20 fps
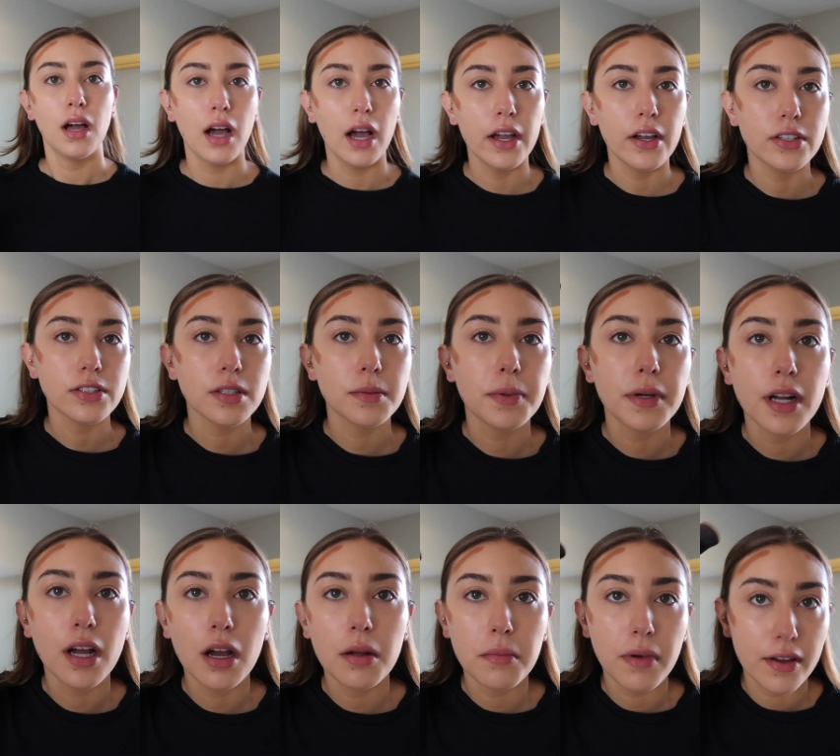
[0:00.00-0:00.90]
I also put
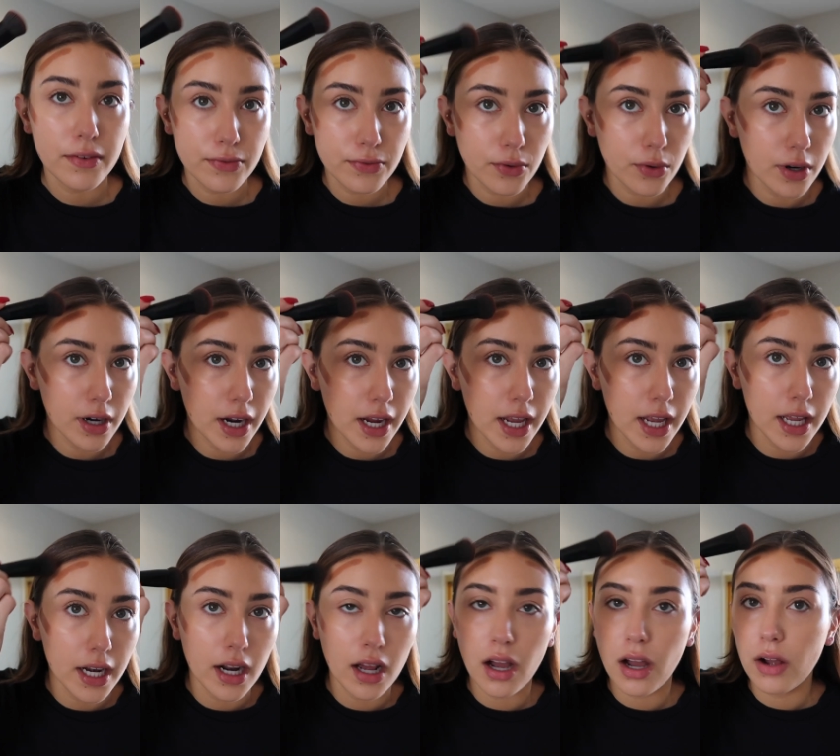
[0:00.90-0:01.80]
it on my
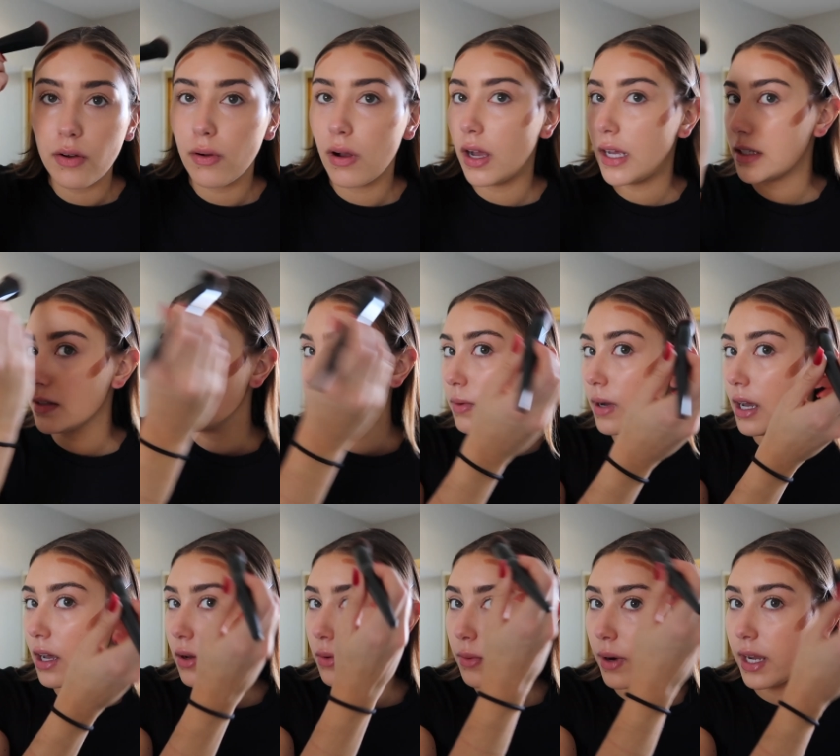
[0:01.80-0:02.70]
forehead as
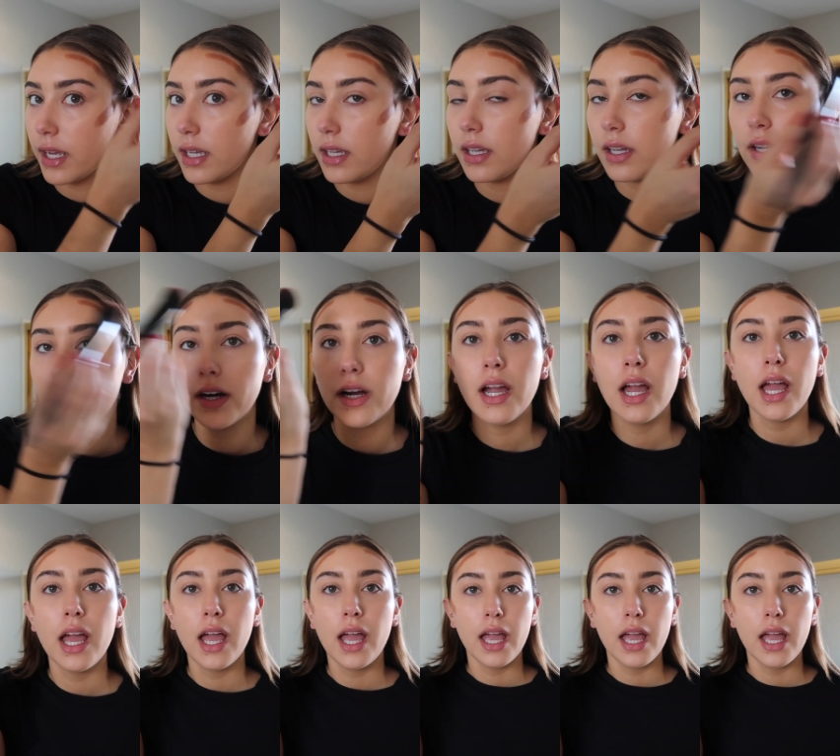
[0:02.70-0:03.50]
well right here.